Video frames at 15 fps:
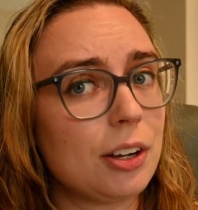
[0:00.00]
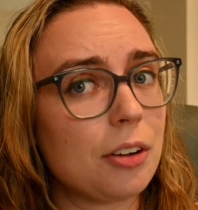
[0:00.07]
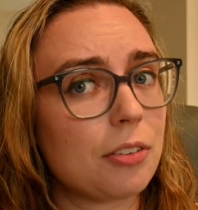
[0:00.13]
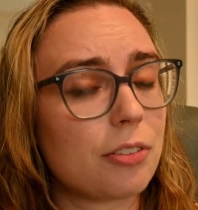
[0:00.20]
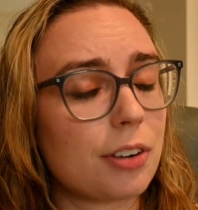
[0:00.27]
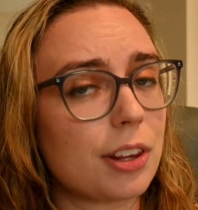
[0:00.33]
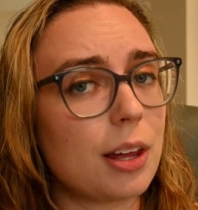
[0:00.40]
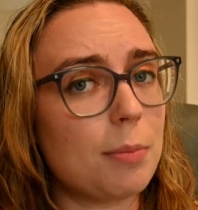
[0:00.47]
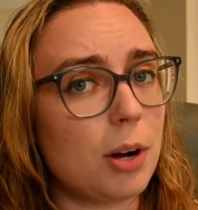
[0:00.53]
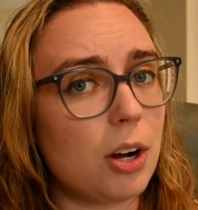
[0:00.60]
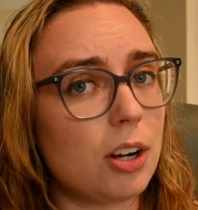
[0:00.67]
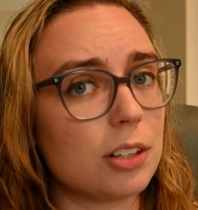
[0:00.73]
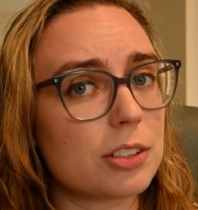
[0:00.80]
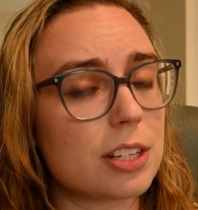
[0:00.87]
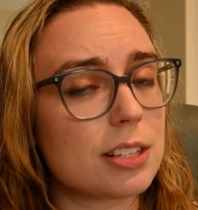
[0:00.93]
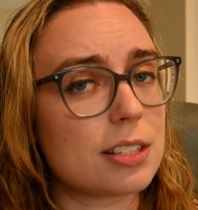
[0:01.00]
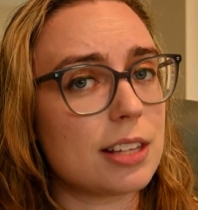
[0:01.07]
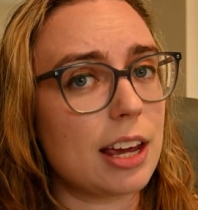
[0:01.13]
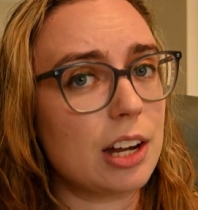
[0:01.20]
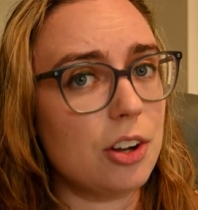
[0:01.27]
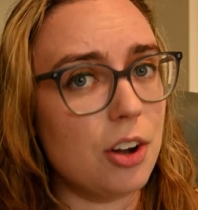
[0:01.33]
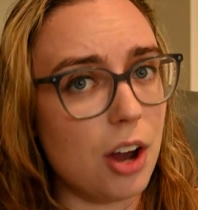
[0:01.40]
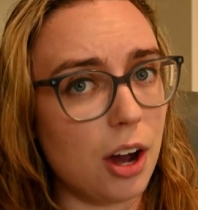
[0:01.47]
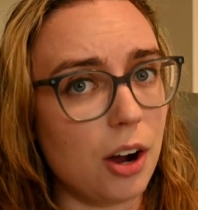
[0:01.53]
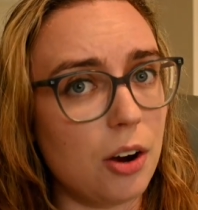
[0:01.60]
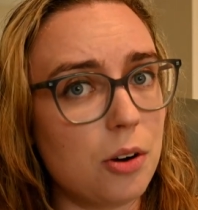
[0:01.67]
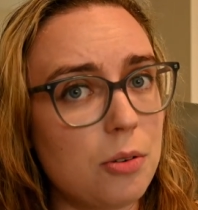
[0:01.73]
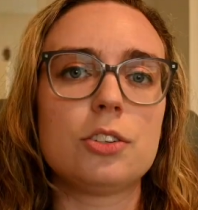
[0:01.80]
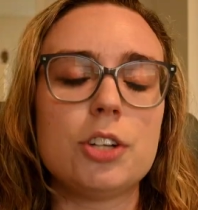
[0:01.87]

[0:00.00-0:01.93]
for them all to say no.